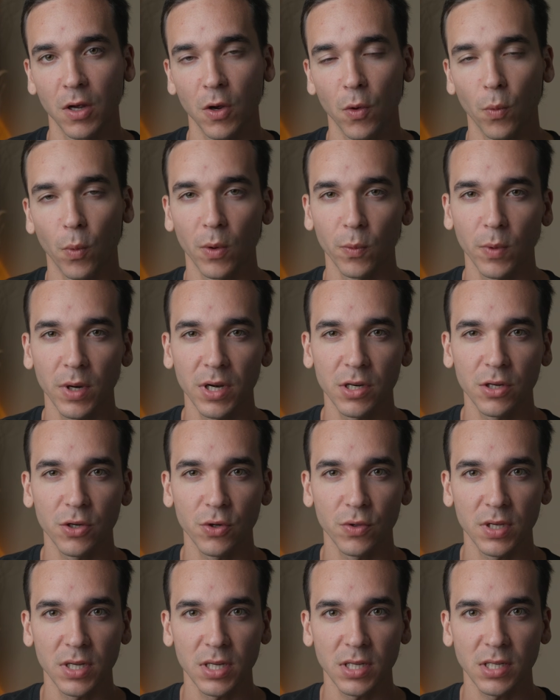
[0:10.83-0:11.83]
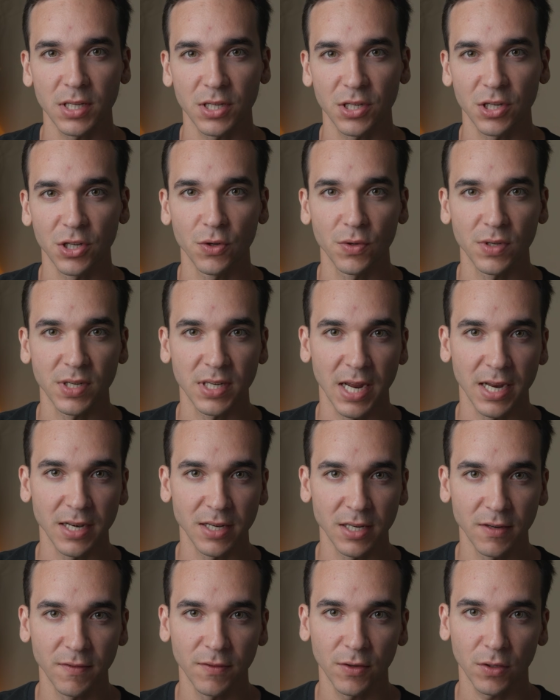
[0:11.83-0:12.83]
One way to do this is to use an
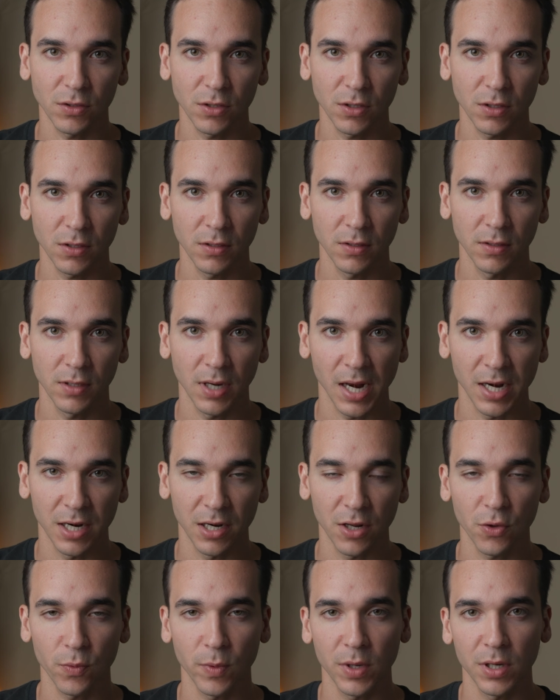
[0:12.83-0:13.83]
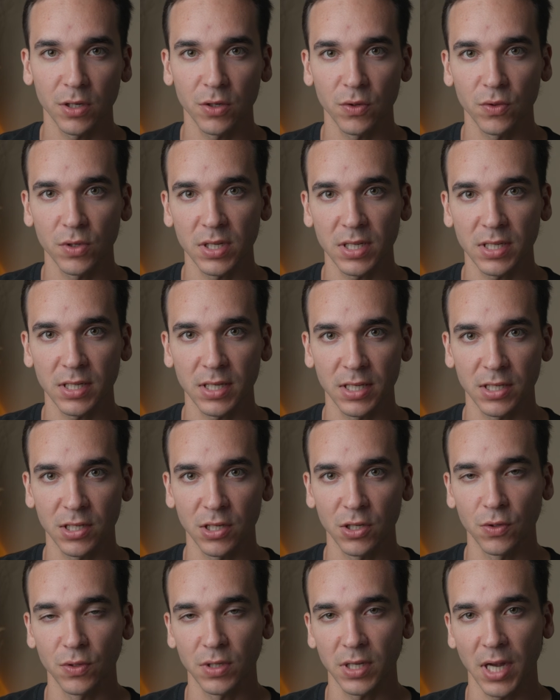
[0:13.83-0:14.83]
ND filter, and another way to do this is
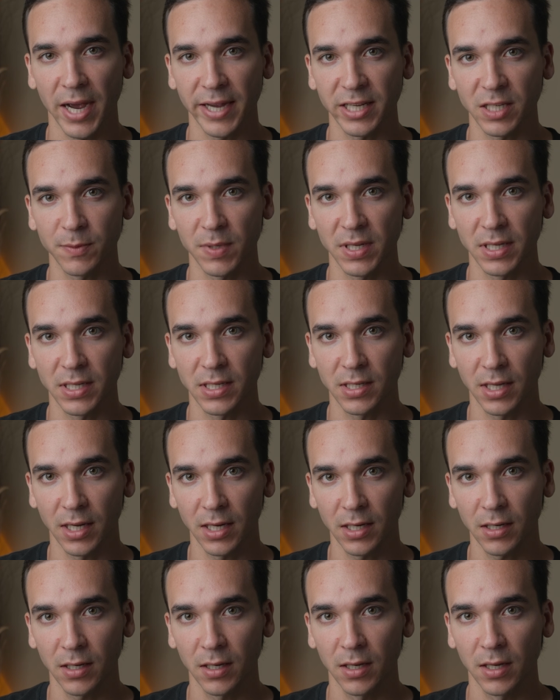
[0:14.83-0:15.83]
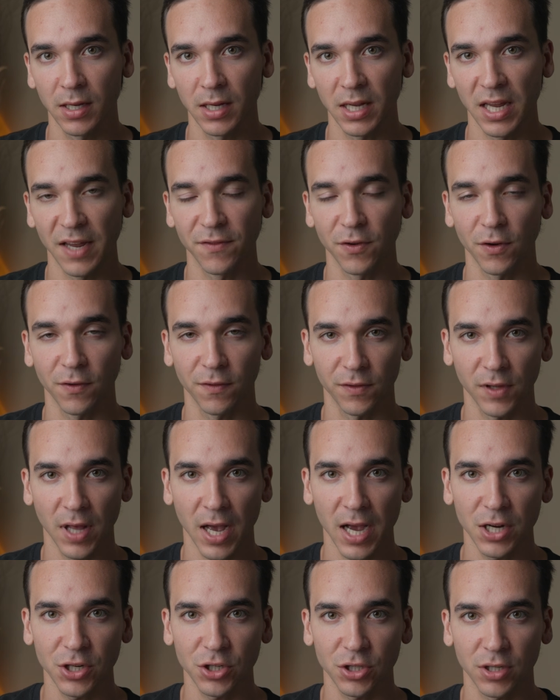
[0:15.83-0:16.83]
to use high-speed sync if your
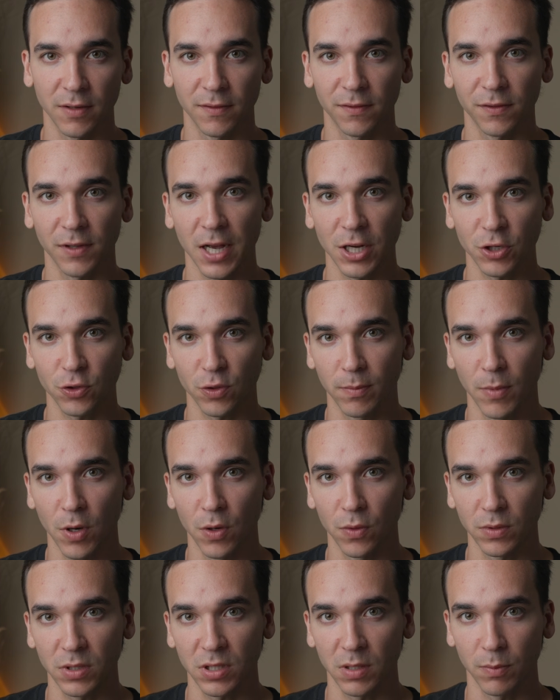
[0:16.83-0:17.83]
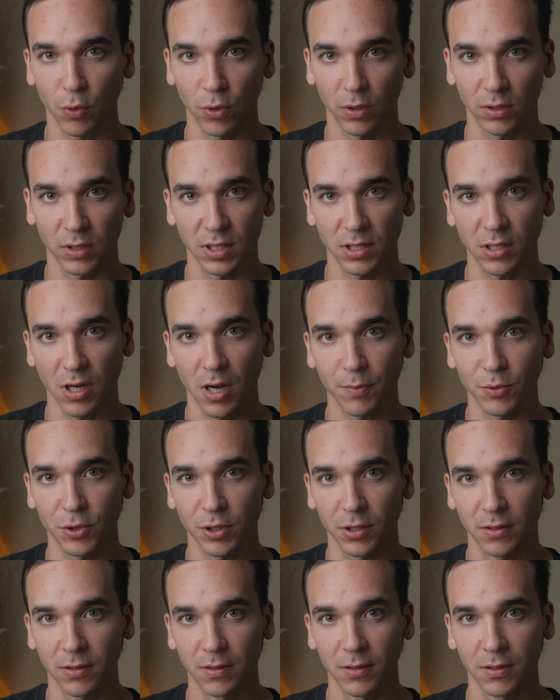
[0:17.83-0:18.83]
flash and flash remote support this
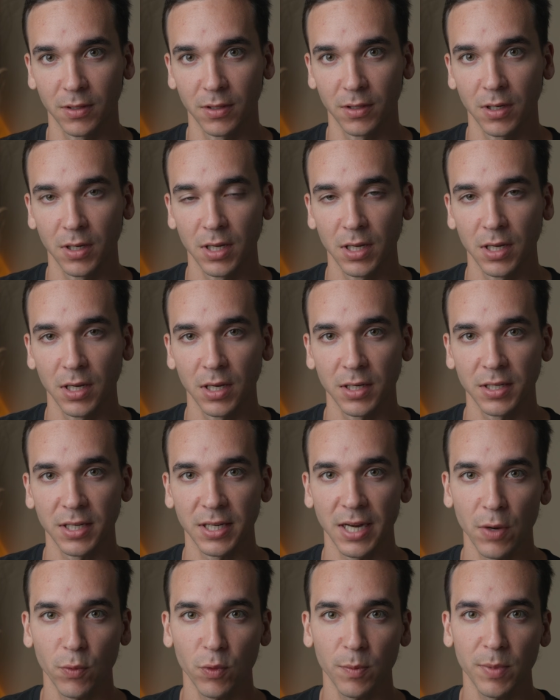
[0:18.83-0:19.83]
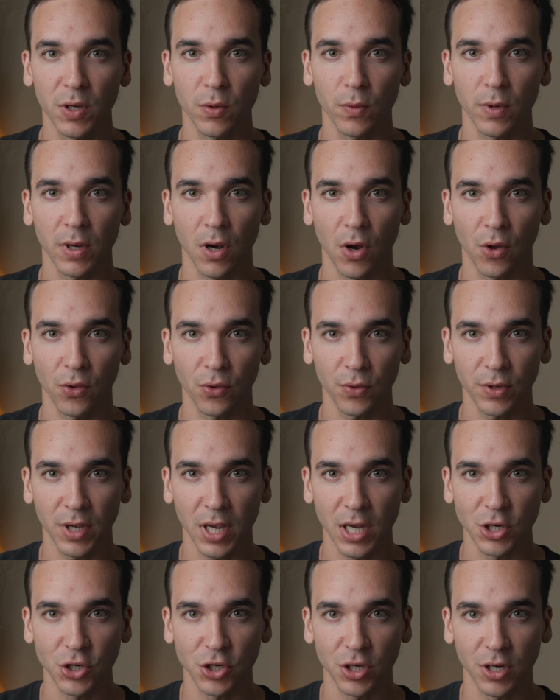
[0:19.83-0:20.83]
option. Today we'll be going on
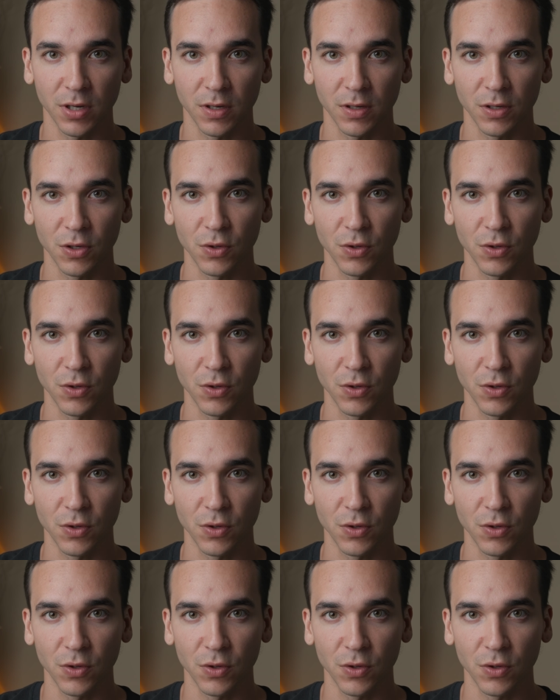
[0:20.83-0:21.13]
location